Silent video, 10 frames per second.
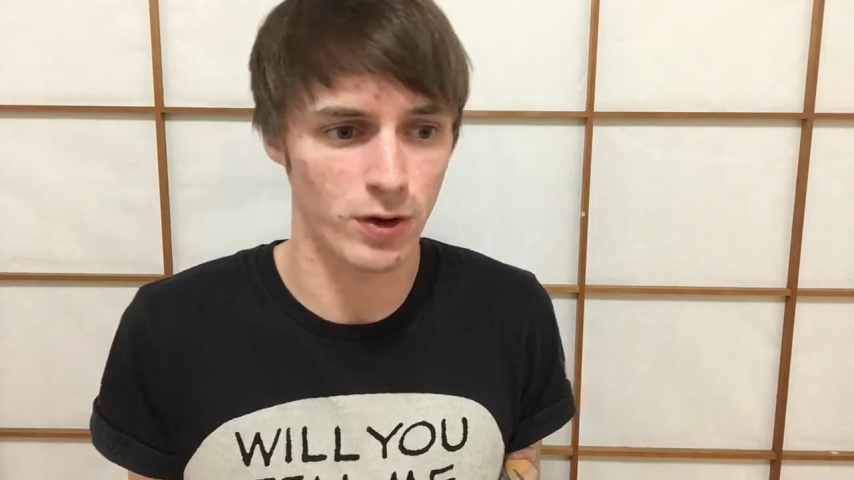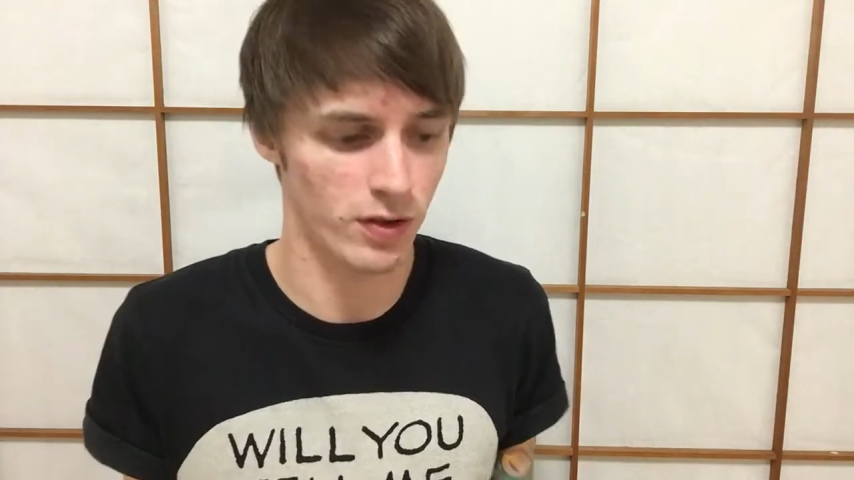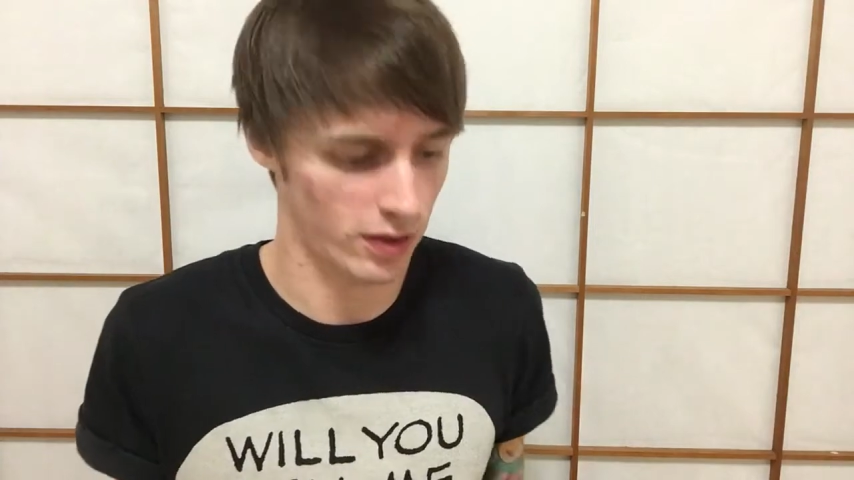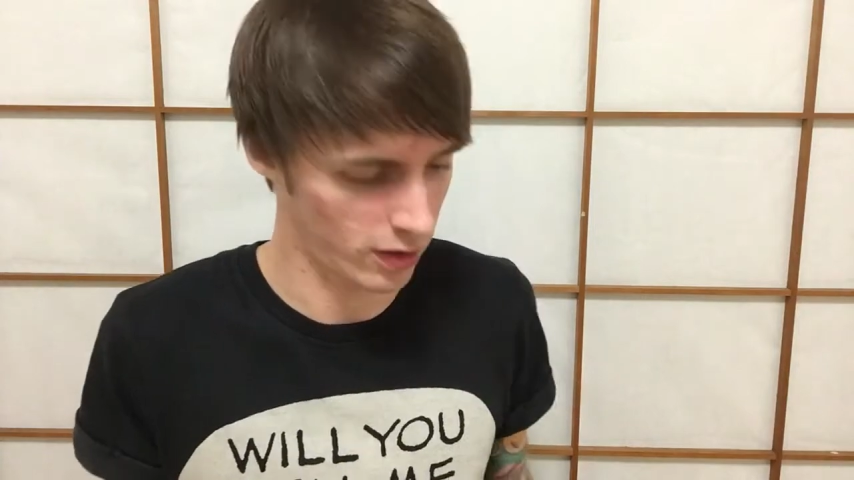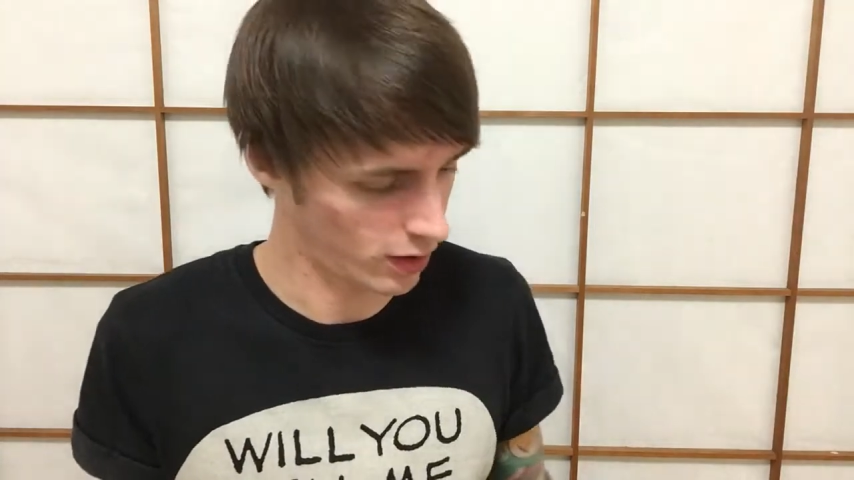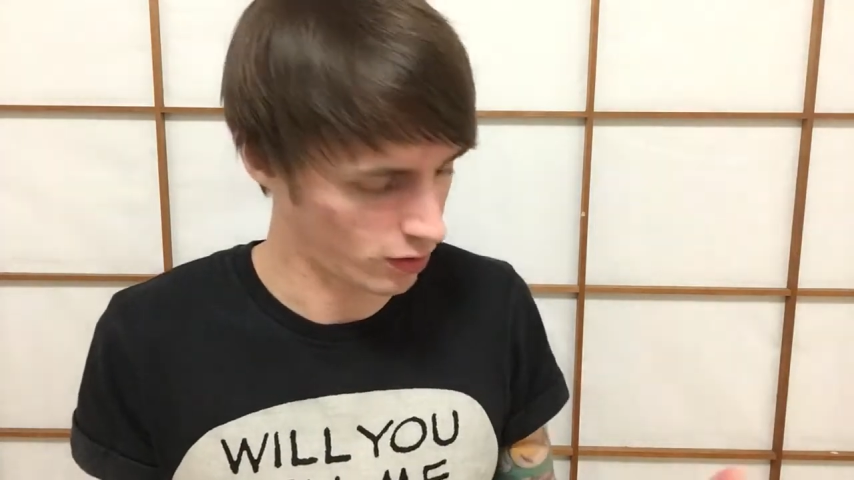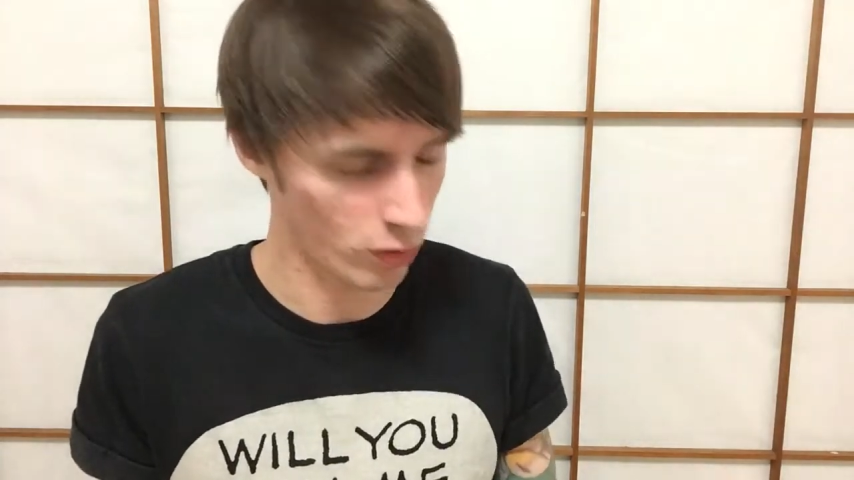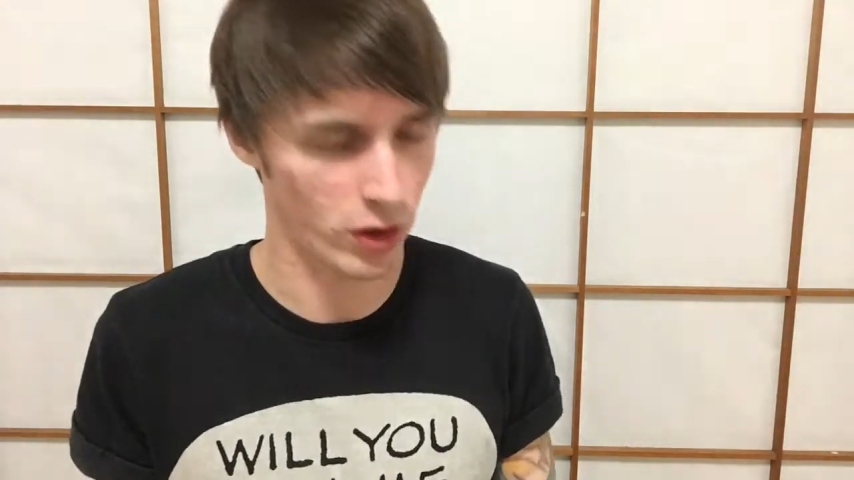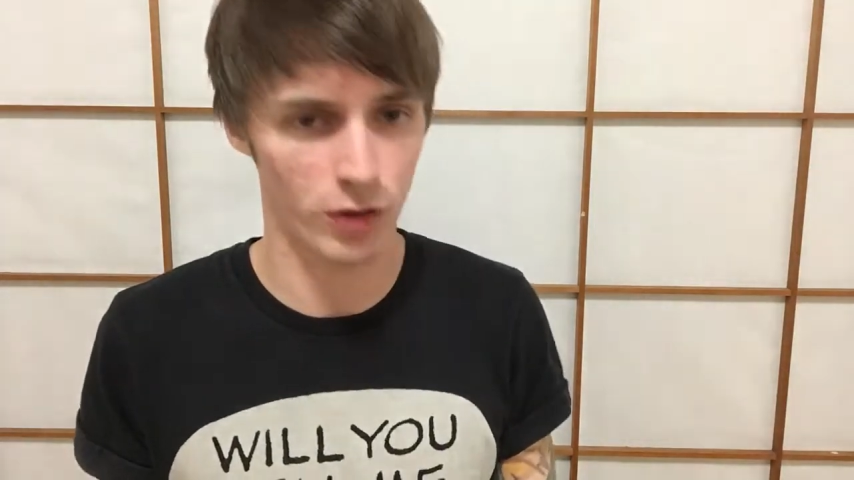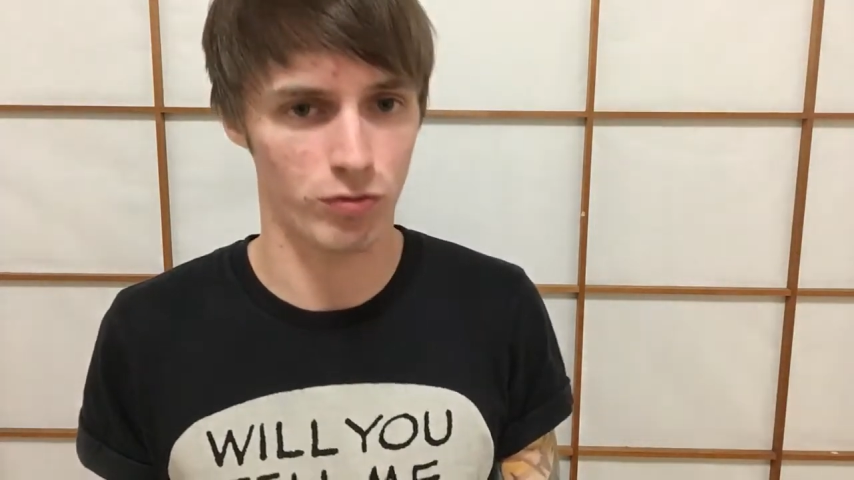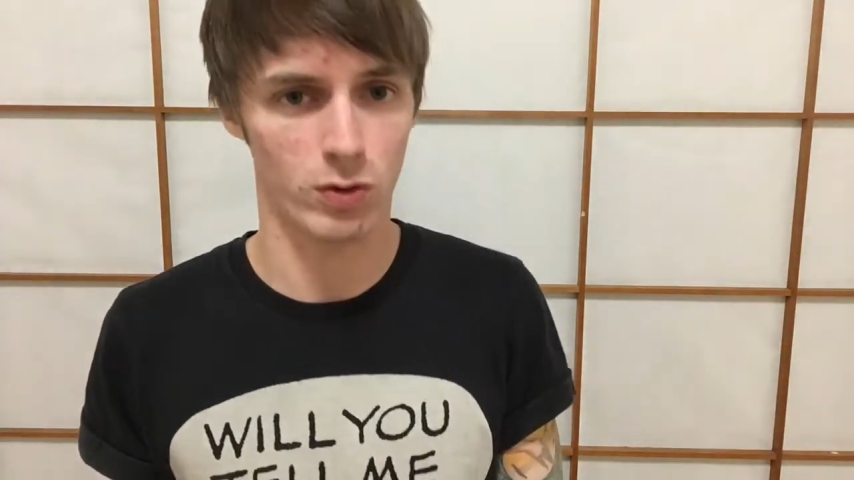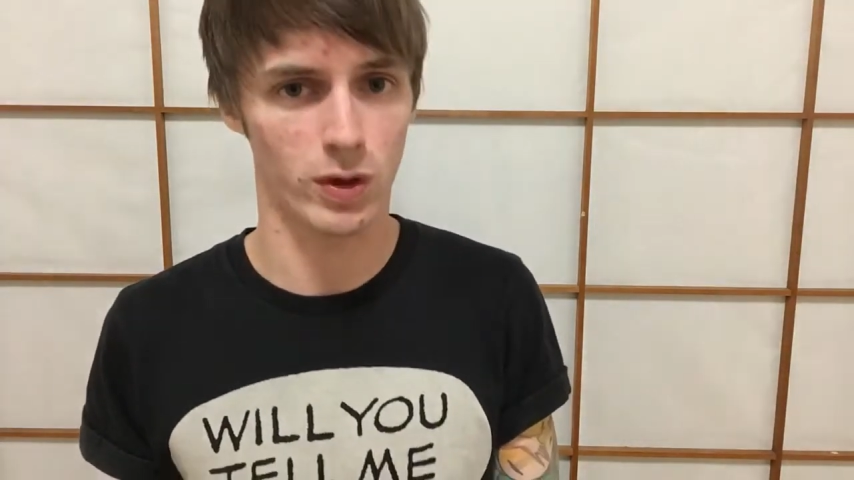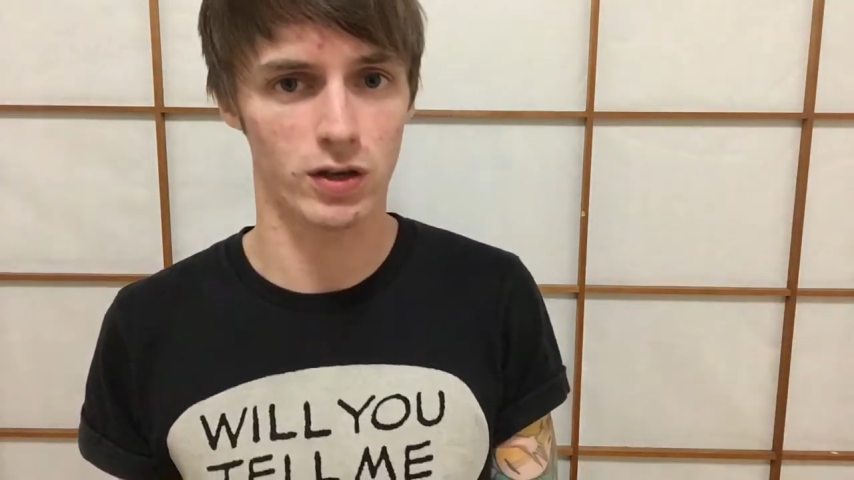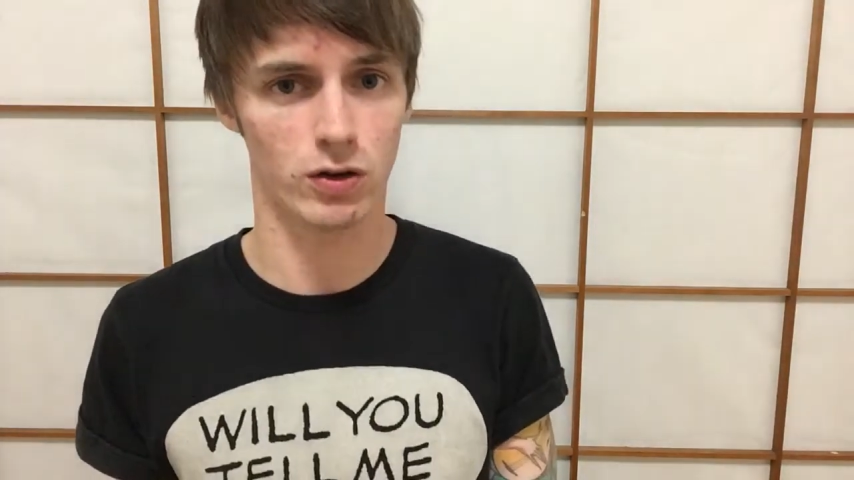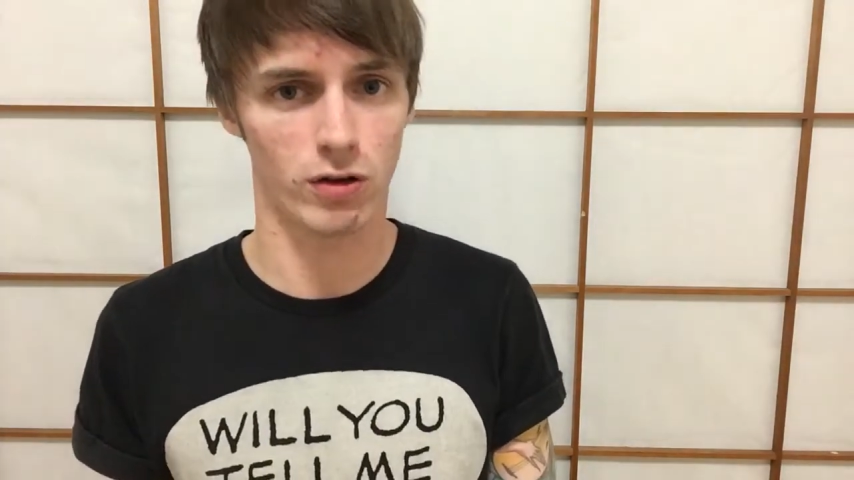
because it's not a country where you